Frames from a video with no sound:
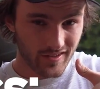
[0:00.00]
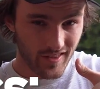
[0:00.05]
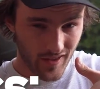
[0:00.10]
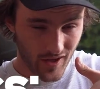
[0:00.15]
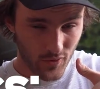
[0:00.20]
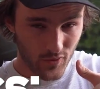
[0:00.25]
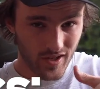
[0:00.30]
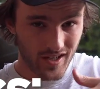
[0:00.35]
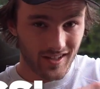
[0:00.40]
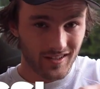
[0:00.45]

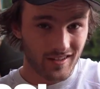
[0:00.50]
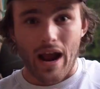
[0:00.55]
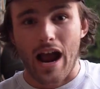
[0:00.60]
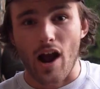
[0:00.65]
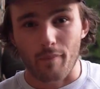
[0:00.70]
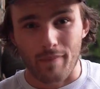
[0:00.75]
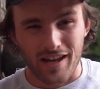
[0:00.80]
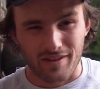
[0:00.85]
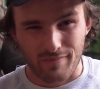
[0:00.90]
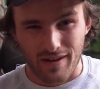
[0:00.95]
theory and
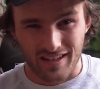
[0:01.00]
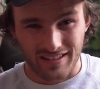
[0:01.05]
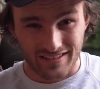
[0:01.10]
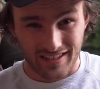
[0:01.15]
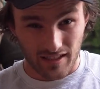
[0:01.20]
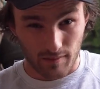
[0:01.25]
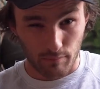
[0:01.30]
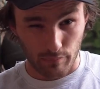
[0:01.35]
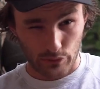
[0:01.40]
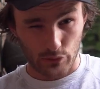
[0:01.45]
how mathematics
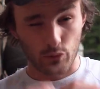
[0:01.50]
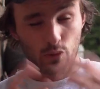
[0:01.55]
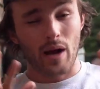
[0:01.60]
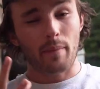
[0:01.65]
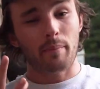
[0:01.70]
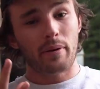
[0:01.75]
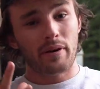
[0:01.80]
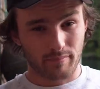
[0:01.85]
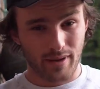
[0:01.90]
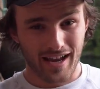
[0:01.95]
kind of blew
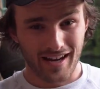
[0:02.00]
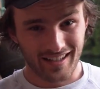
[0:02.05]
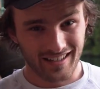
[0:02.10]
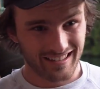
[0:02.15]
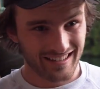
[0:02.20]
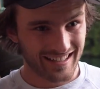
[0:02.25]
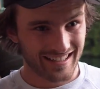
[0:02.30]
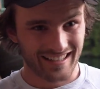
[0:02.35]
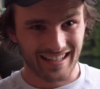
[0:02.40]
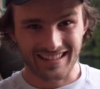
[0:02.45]
up back in
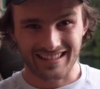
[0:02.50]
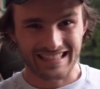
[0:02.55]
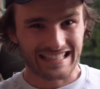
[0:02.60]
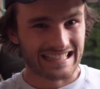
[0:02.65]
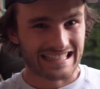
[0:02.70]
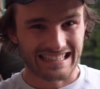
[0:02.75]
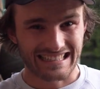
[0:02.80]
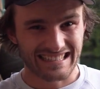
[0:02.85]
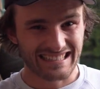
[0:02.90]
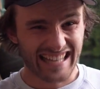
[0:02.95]
like
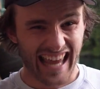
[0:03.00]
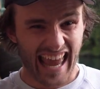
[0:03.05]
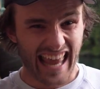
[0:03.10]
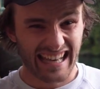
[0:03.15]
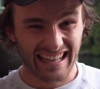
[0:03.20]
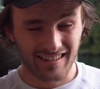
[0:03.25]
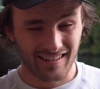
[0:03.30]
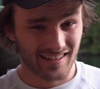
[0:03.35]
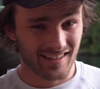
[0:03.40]
1910.